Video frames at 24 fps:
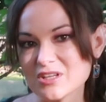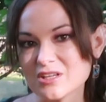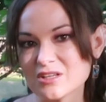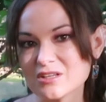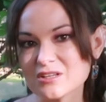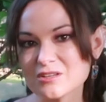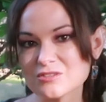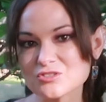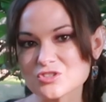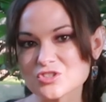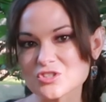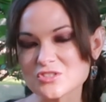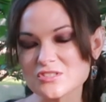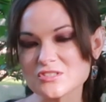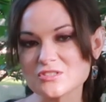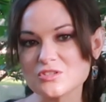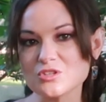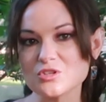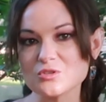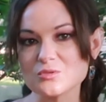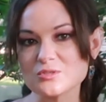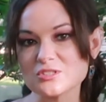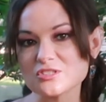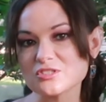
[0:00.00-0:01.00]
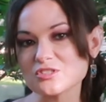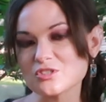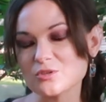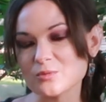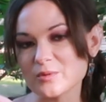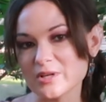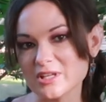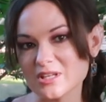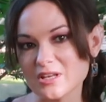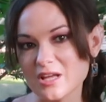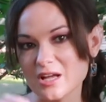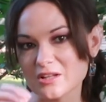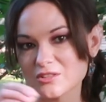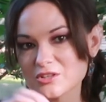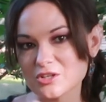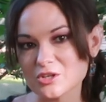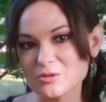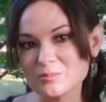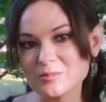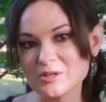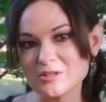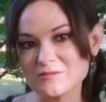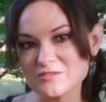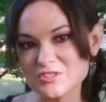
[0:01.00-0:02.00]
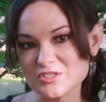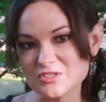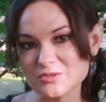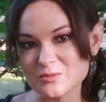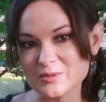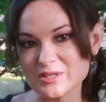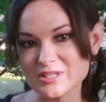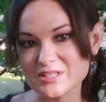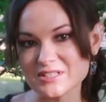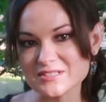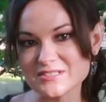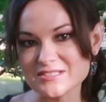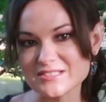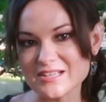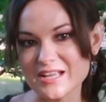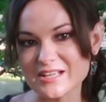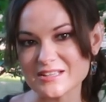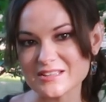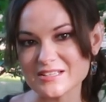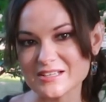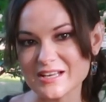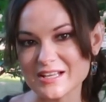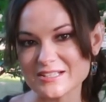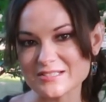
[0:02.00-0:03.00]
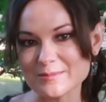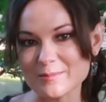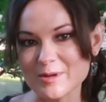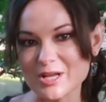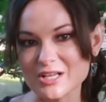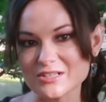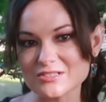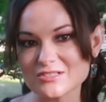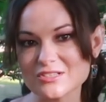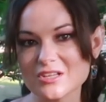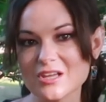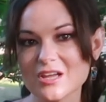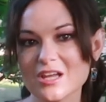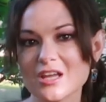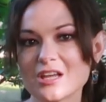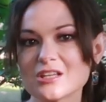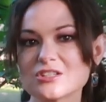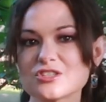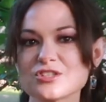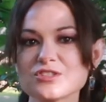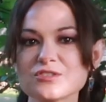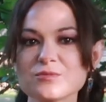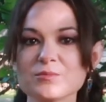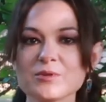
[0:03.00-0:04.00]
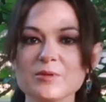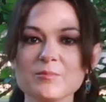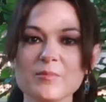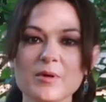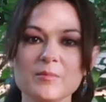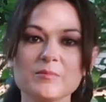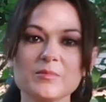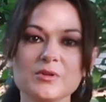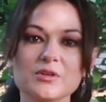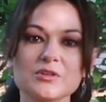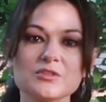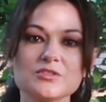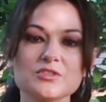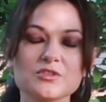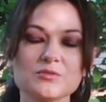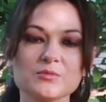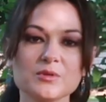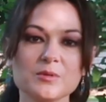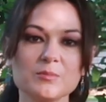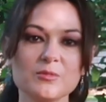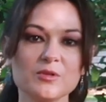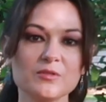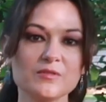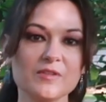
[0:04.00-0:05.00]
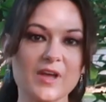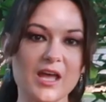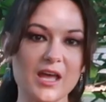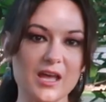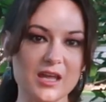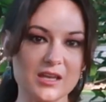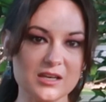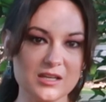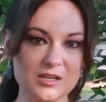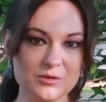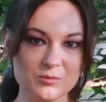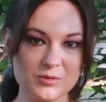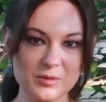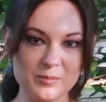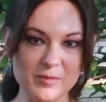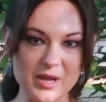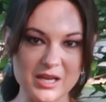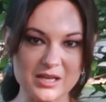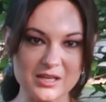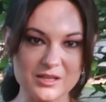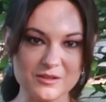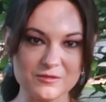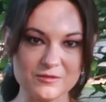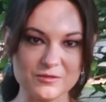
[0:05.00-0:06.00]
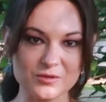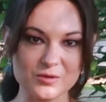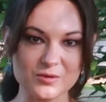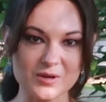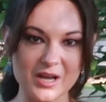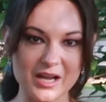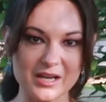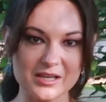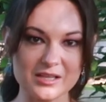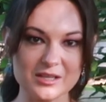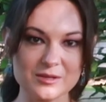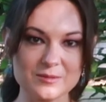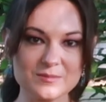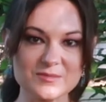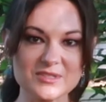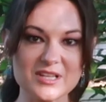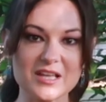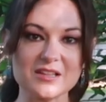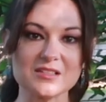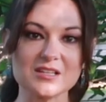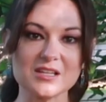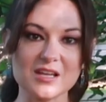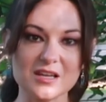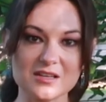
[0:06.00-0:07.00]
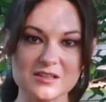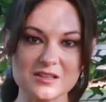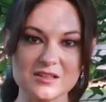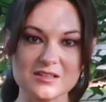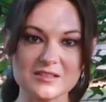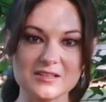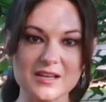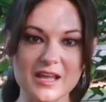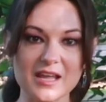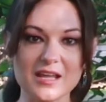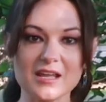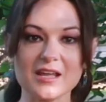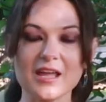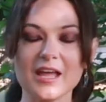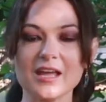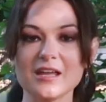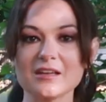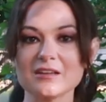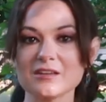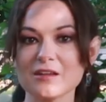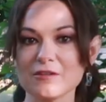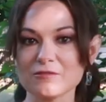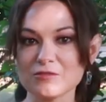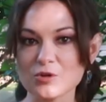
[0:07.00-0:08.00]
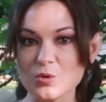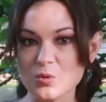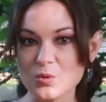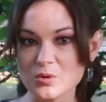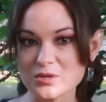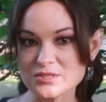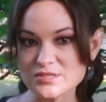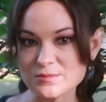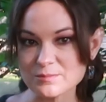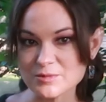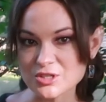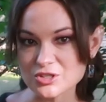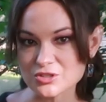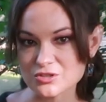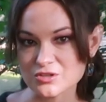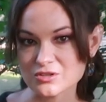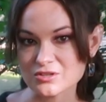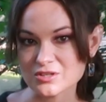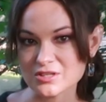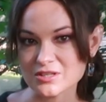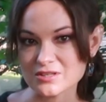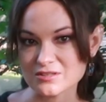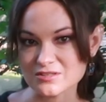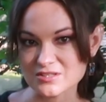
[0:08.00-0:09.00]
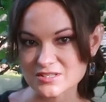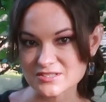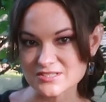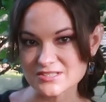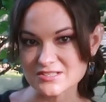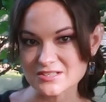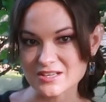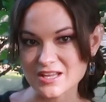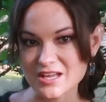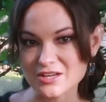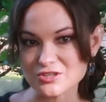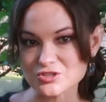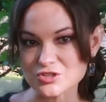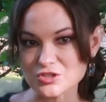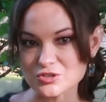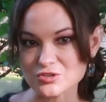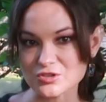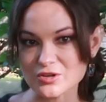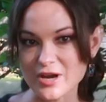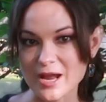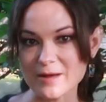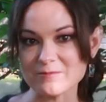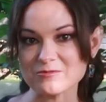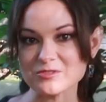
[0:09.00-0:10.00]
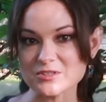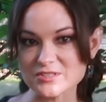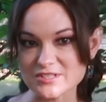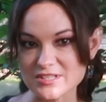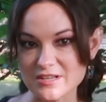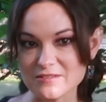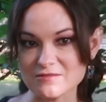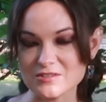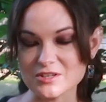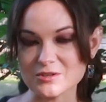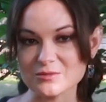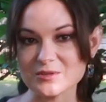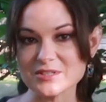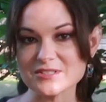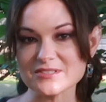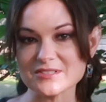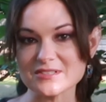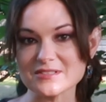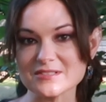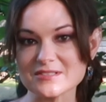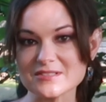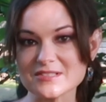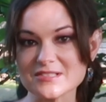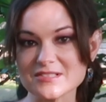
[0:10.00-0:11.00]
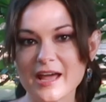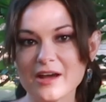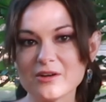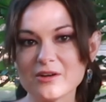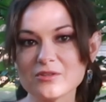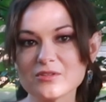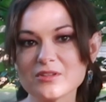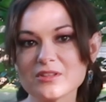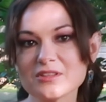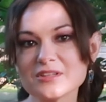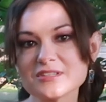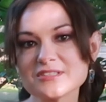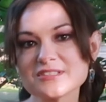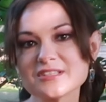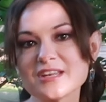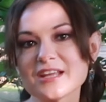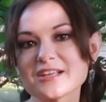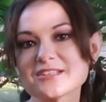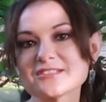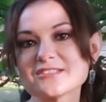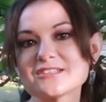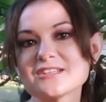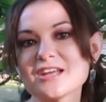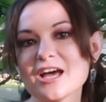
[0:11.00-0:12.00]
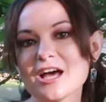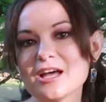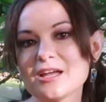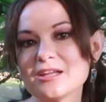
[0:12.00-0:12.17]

thing, just use suet, a little bit of suet inside the nest box. Just remember to remove any remaining food items at the end of the day, and of course be sure to disengage your trap for safety reasons. Now, this next